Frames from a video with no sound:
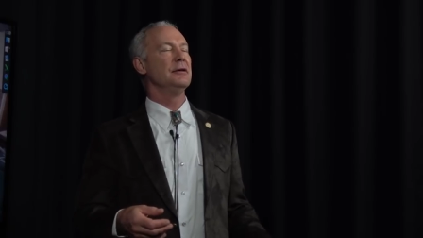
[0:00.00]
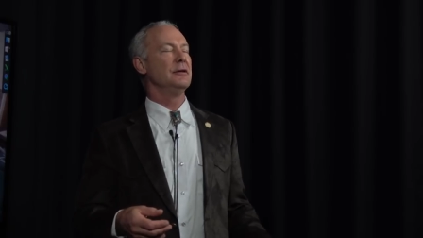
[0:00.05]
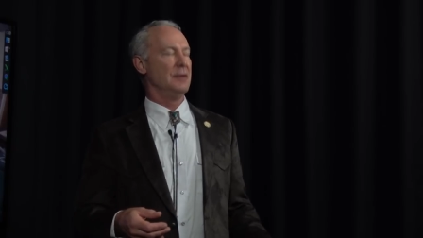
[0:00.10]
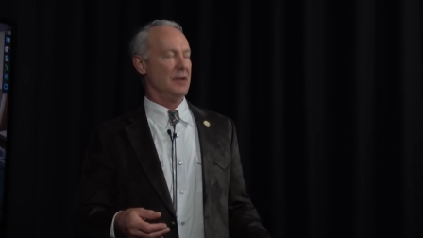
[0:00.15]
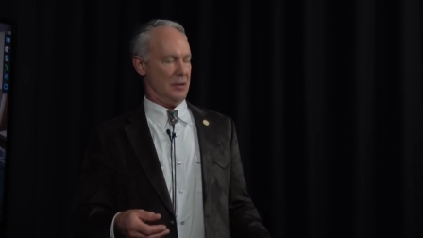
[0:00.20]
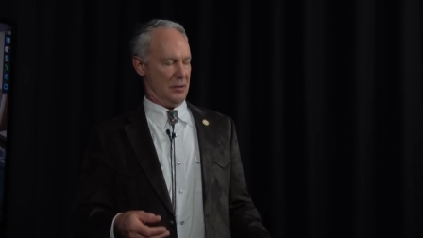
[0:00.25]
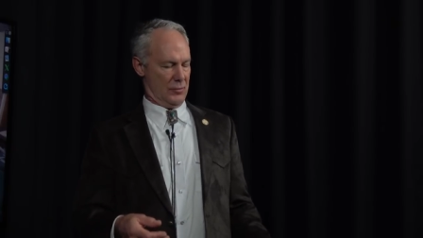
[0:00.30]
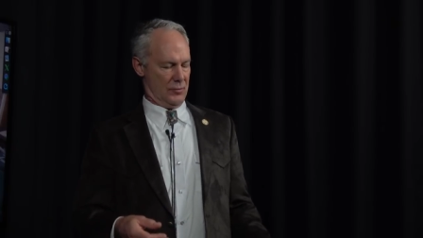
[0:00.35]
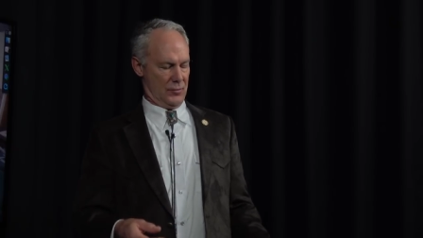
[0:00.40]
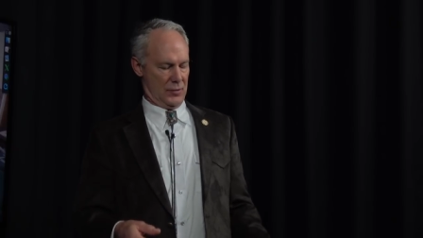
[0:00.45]

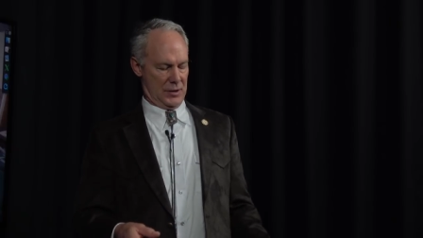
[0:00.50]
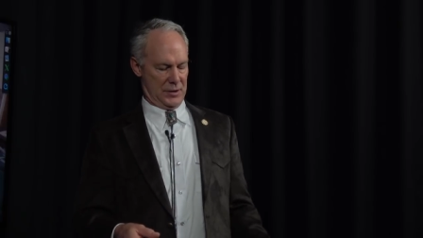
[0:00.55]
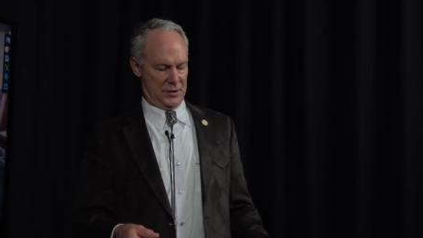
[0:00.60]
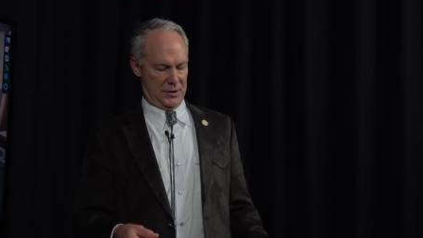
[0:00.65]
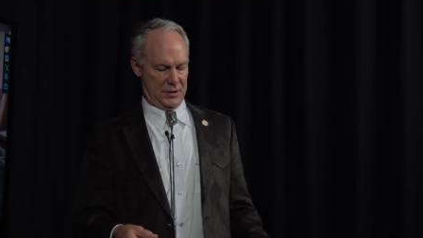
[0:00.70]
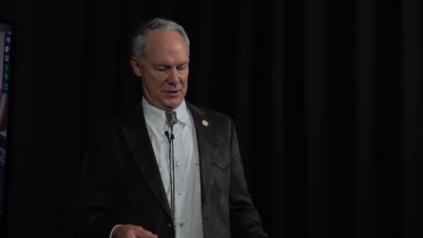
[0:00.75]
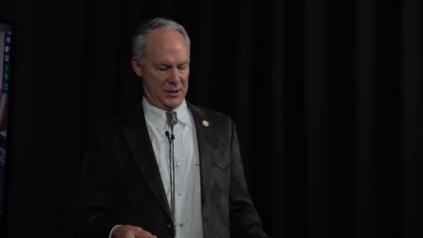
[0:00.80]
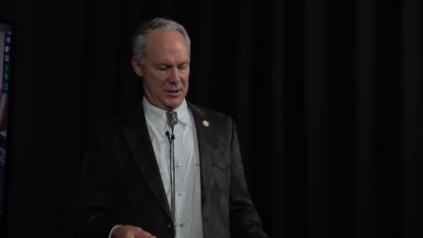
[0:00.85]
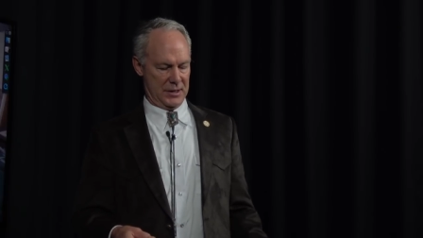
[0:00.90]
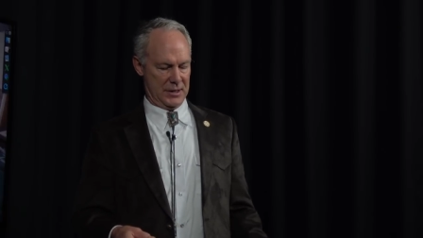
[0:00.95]
don't want
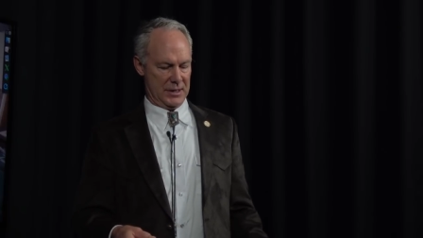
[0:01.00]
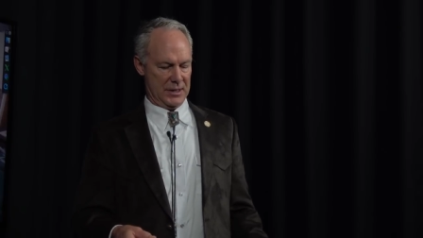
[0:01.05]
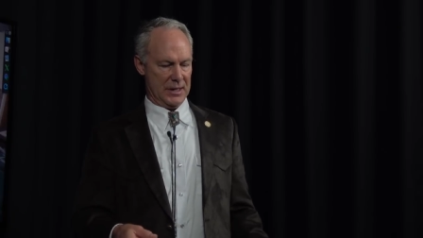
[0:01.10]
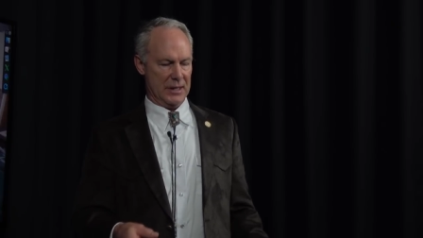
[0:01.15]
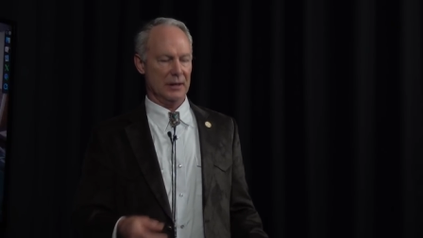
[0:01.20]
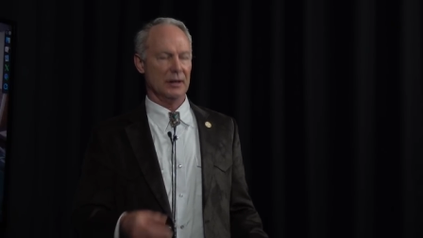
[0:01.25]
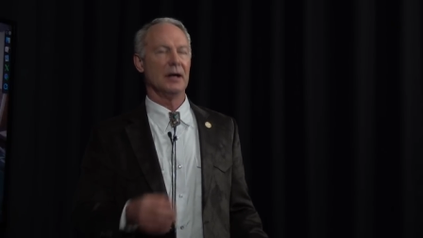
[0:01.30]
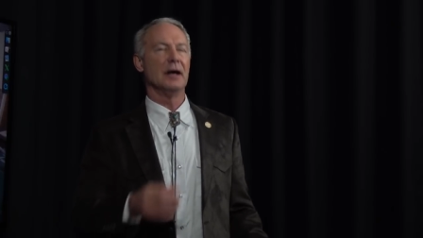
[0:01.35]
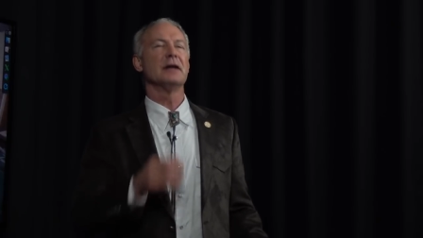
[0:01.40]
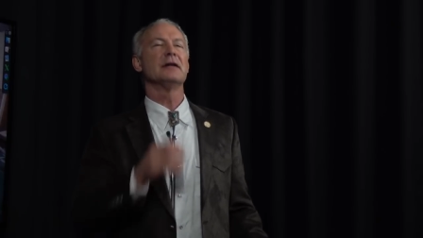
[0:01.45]
the chin
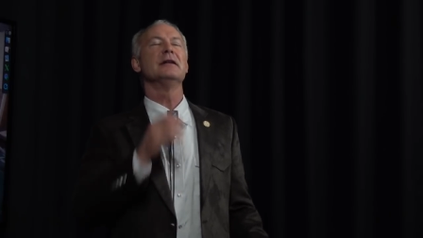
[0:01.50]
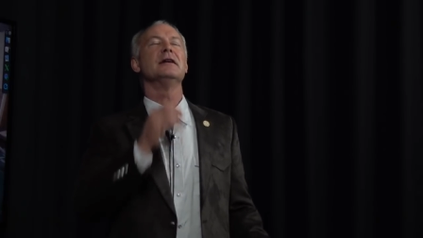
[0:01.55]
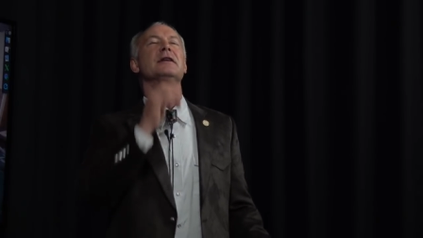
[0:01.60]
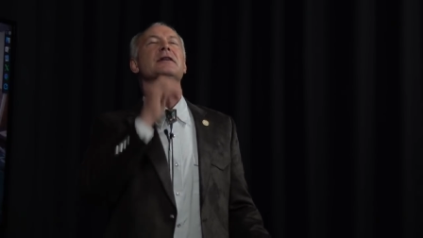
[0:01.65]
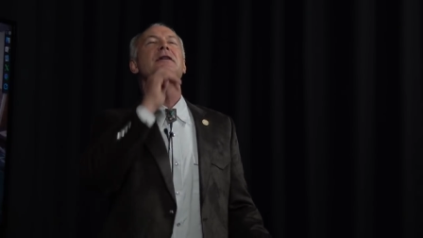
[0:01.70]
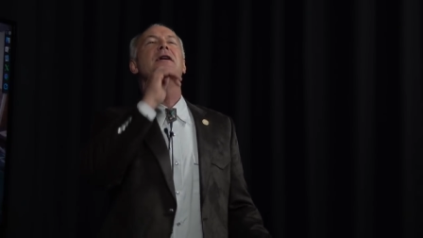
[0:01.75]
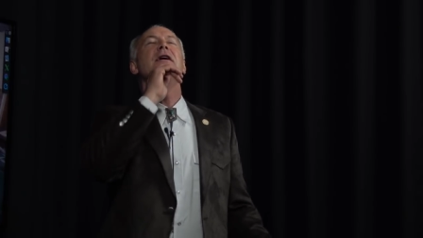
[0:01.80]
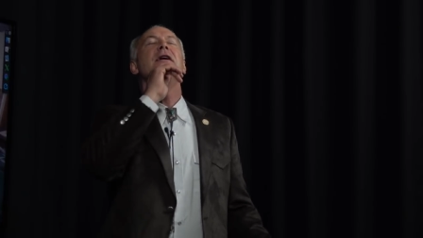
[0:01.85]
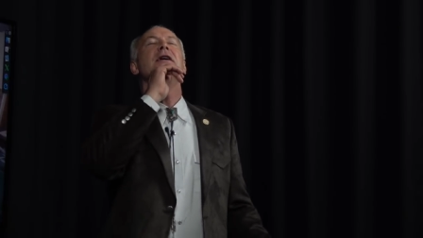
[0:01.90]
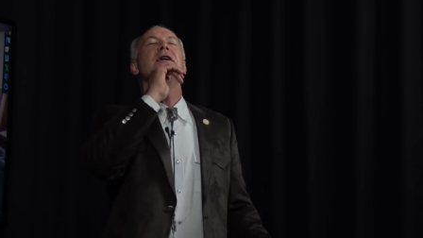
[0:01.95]
down like
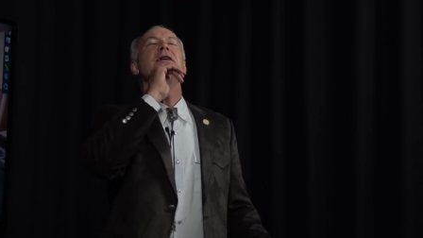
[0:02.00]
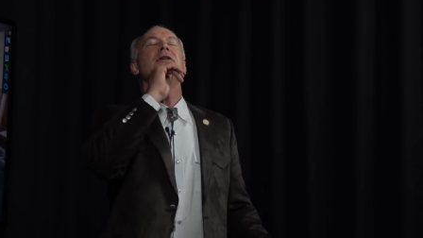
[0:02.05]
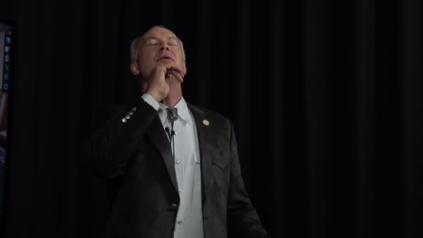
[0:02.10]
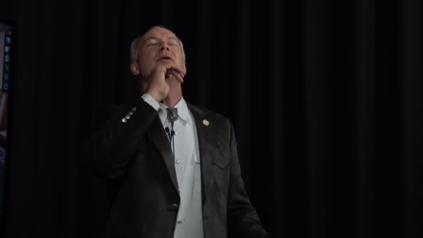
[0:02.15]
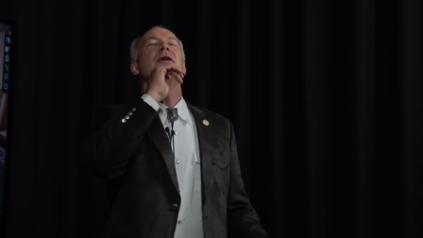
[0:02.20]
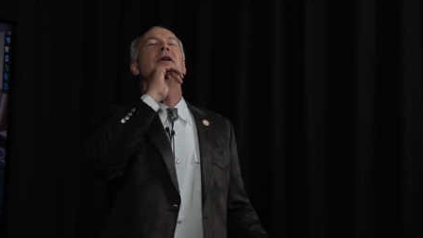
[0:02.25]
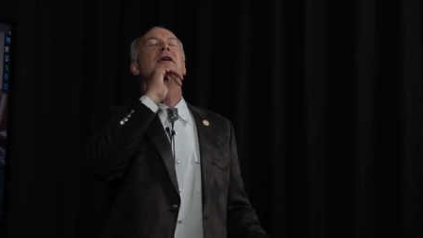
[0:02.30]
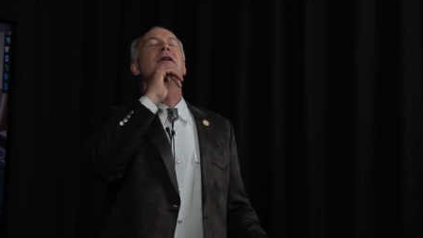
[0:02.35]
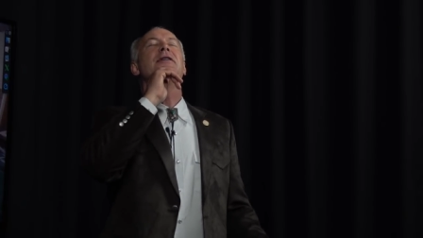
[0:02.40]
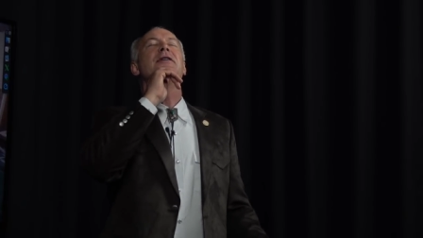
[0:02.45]
this. You
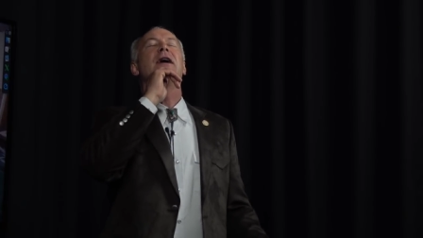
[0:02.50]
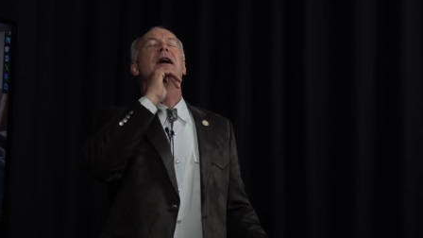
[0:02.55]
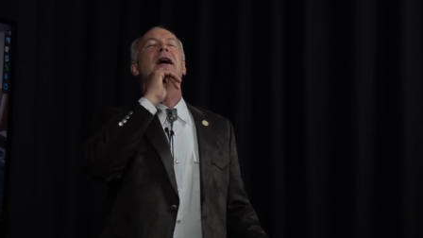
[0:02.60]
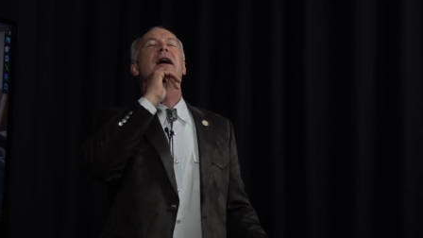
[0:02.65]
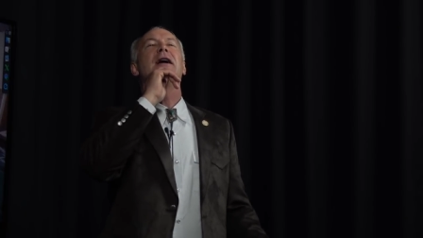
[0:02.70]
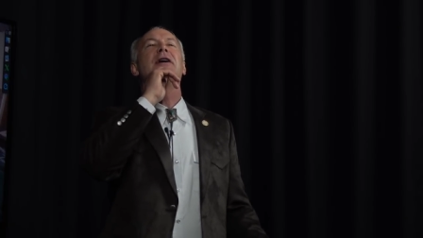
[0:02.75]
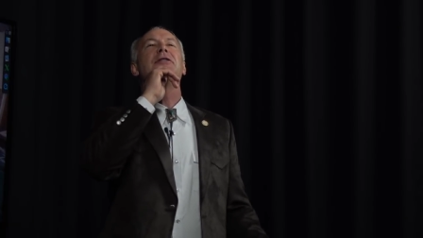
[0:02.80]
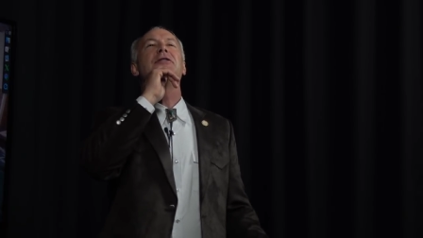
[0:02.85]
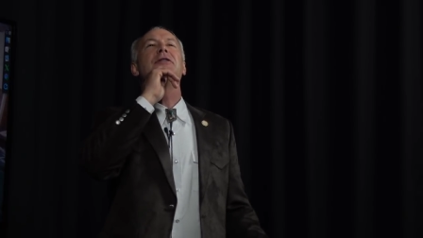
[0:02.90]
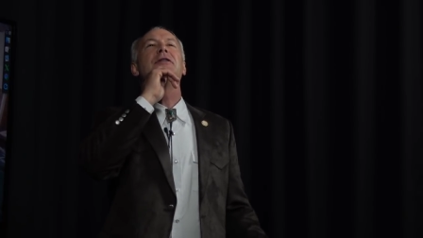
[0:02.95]
want it as
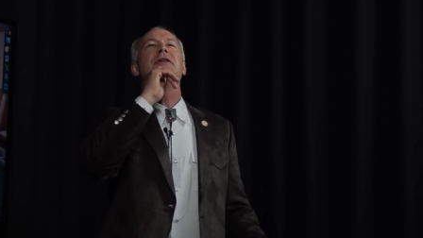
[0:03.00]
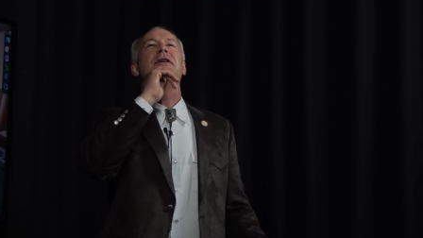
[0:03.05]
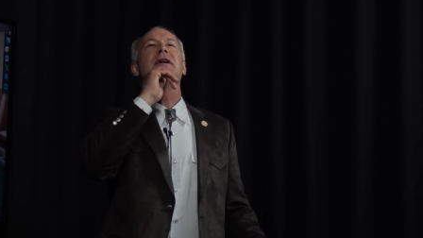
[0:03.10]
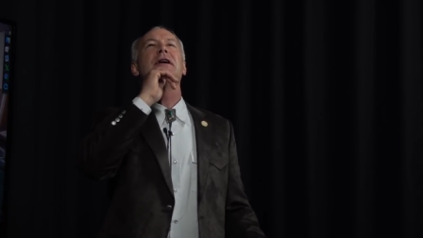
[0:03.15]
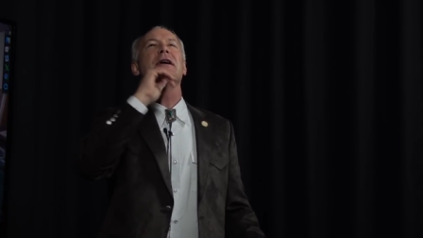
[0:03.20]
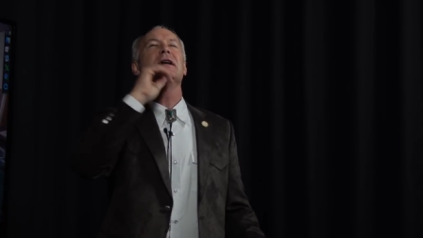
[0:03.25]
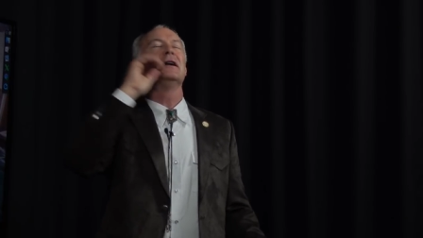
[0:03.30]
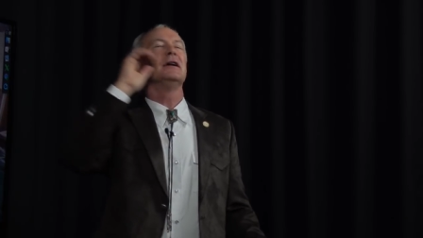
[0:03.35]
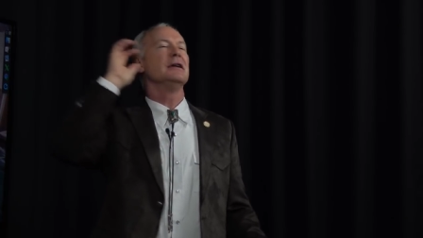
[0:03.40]
high as you can get